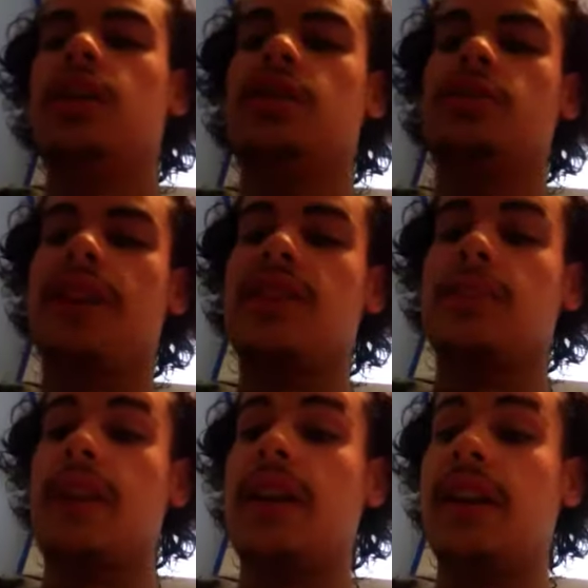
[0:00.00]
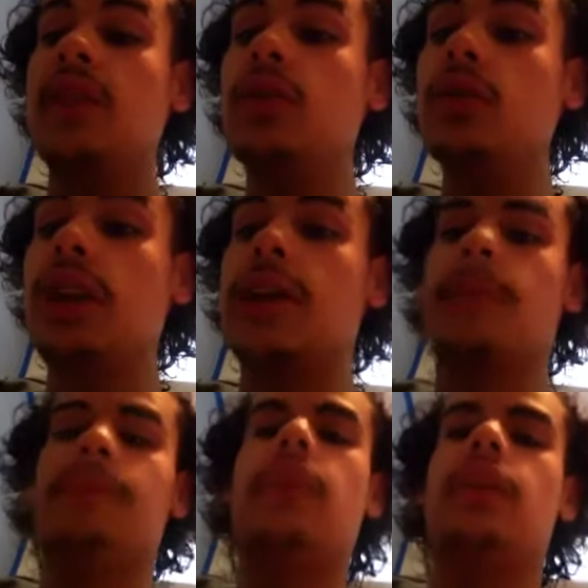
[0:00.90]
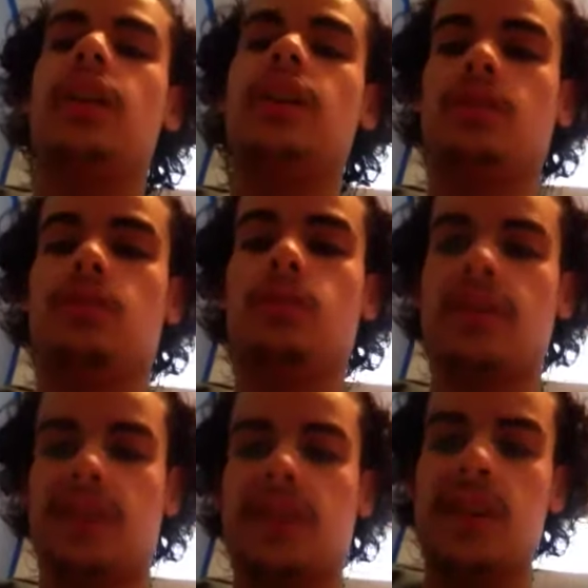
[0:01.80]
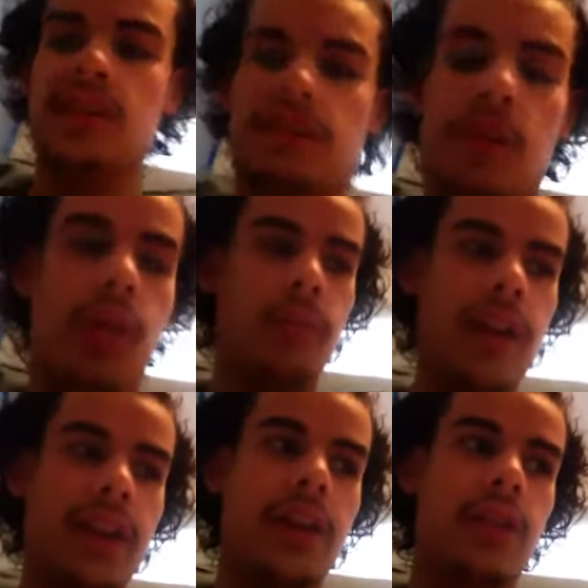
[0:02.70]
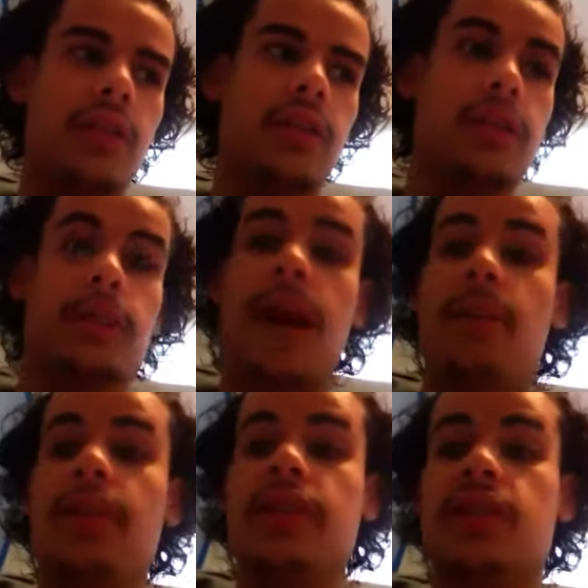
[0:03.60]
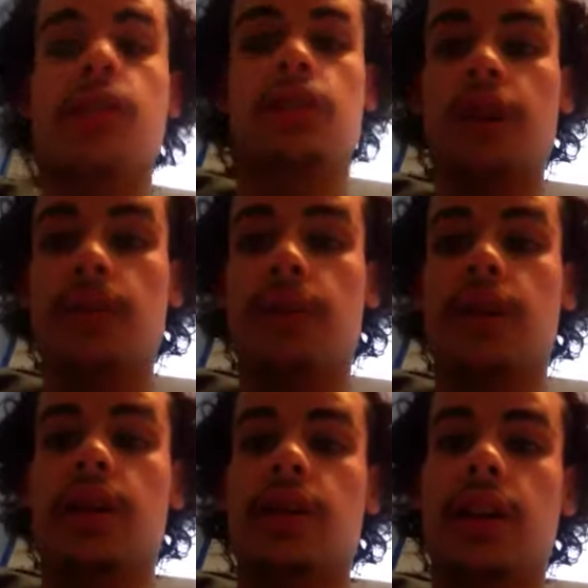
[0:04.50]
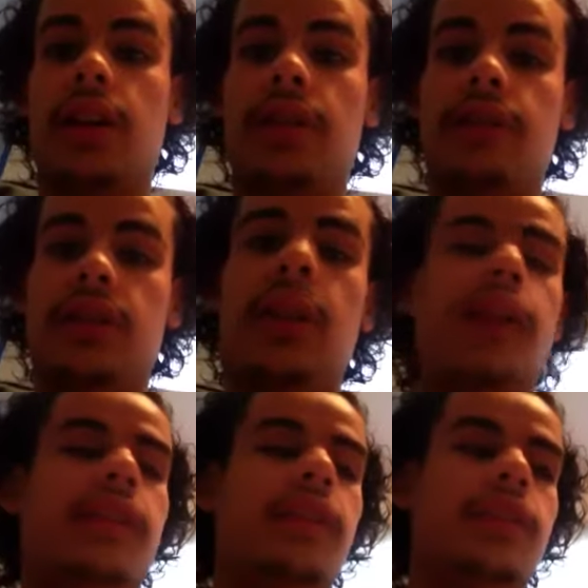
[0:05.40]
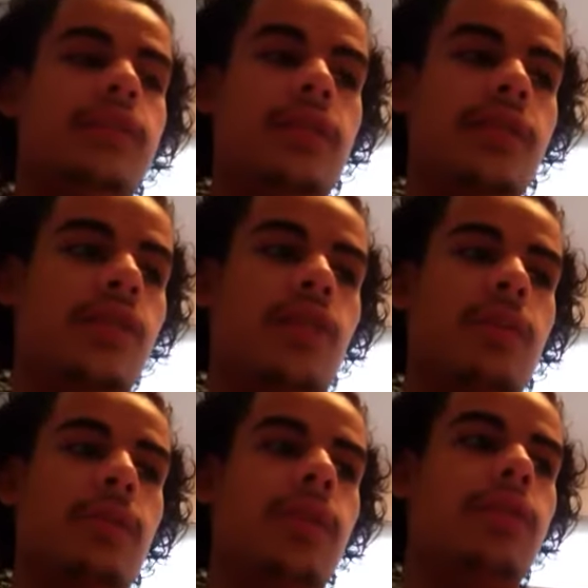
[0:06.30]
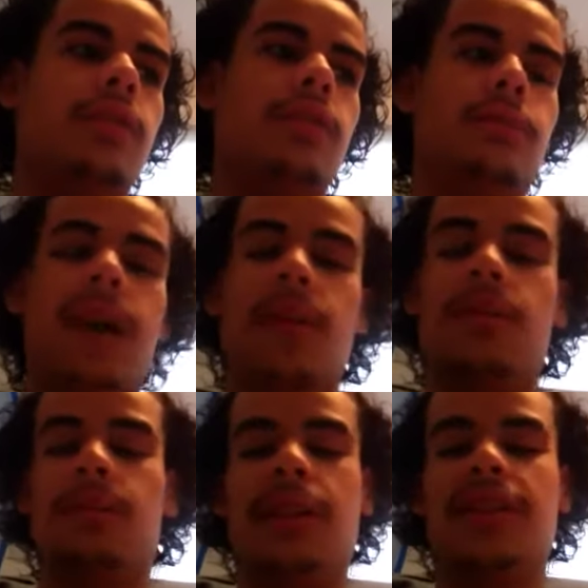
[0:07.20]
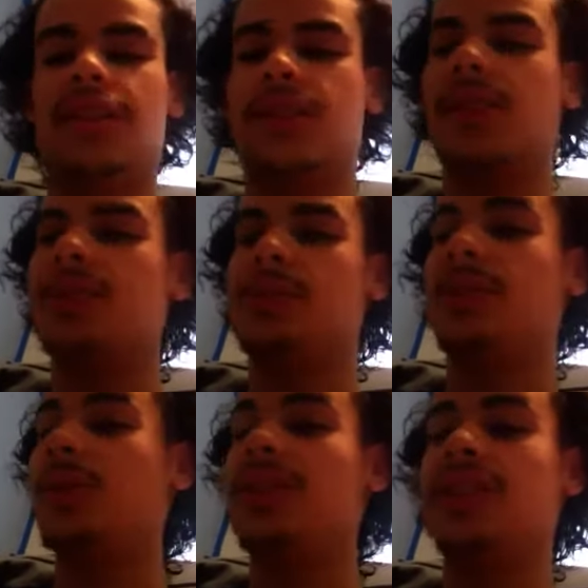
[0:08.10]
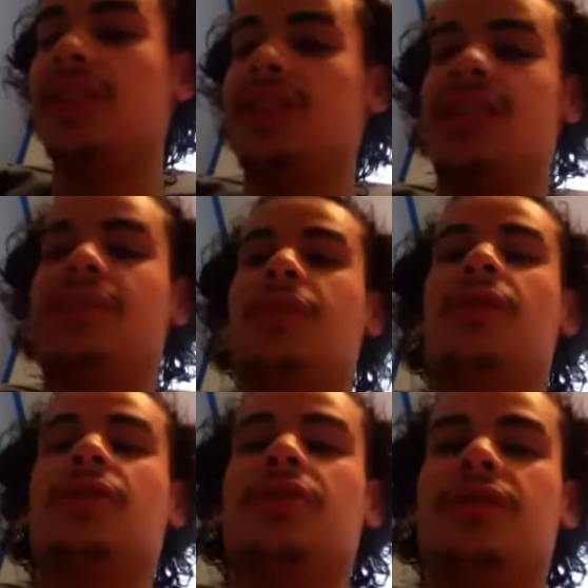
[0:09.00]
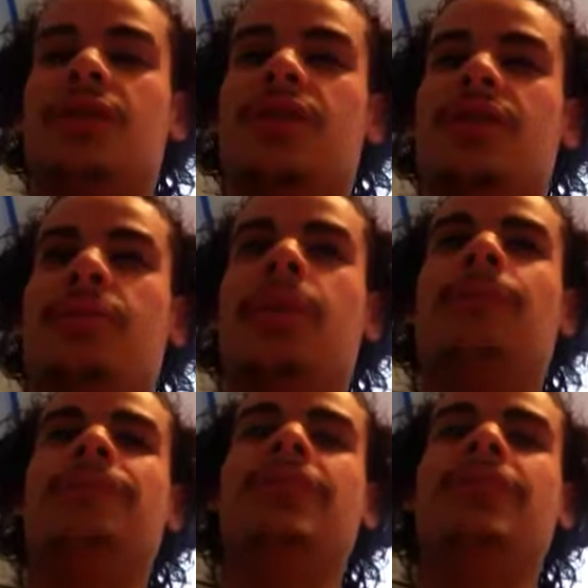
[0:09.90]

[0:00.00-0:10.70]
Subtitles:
rites of, and Hindu, like, through my studies of all my, like, the Bible, yes, is a great book. I love it to death. It's a great book. The Bible, basic instructions before leaving Earth, as my Uncle Chris calls it. But